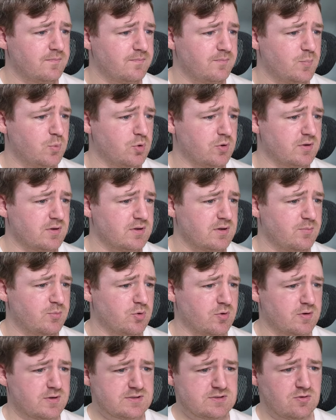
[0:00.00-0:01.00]

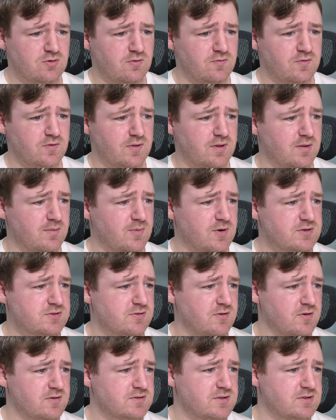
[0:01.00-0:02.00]
boarding school for like
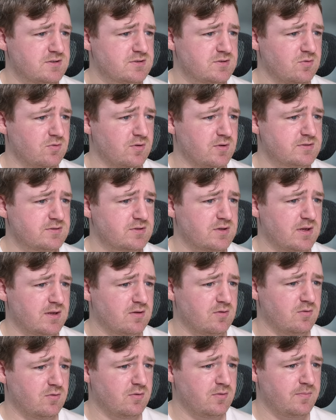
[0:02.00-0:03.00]
martial arts in school. It's kind
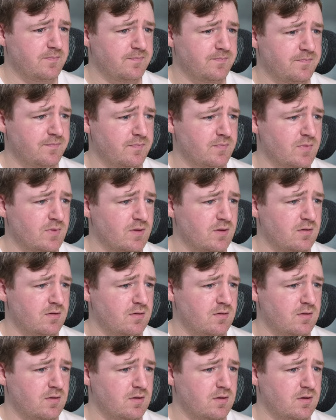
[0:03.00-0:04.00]
of cool.
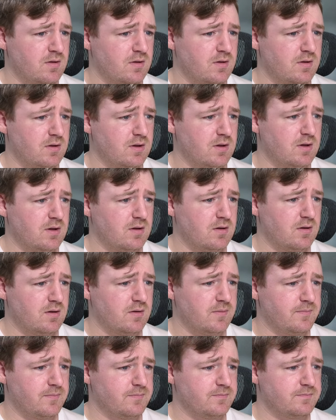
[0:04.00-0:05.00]

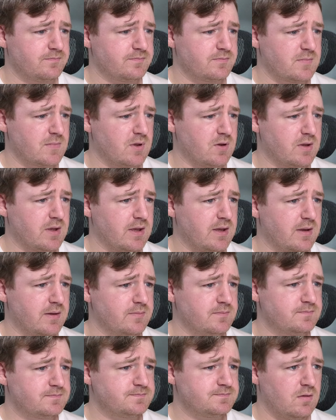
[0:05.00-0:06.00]
Okay.
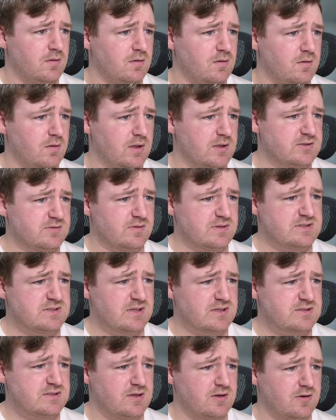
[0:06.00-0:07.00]
Yeah, so he went
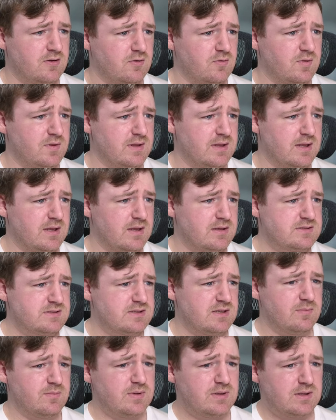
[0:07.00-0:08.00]
6-0 in the
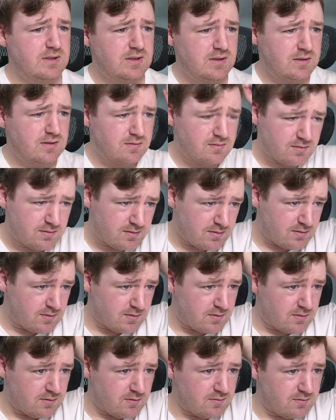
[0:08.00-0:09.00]
ACB,
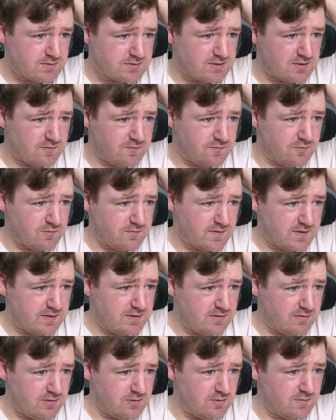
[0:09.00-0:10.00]
signed a 4-fight
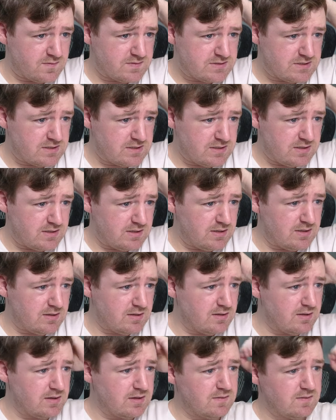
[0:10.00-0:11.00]
deal UFC,
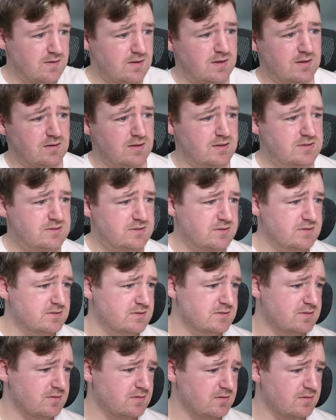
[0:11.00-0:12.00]
and then let's
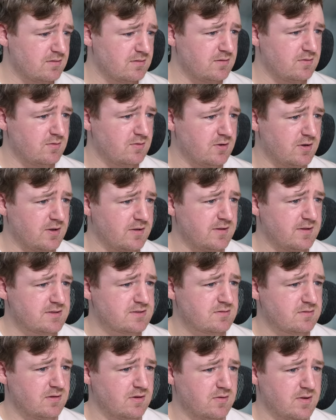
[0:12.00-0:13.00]
just look at
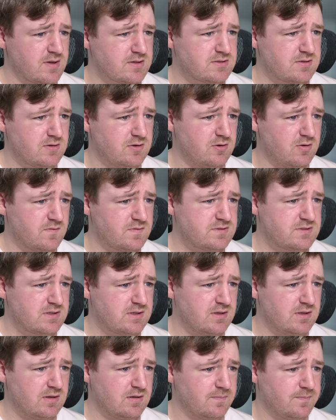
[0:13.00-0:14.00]
this really quick. So
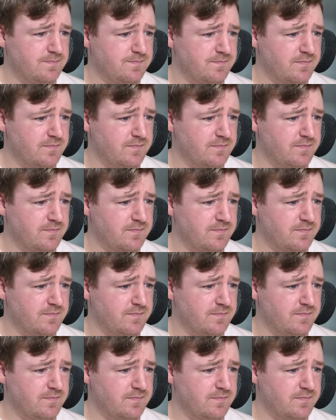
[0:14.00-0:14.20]
UFC,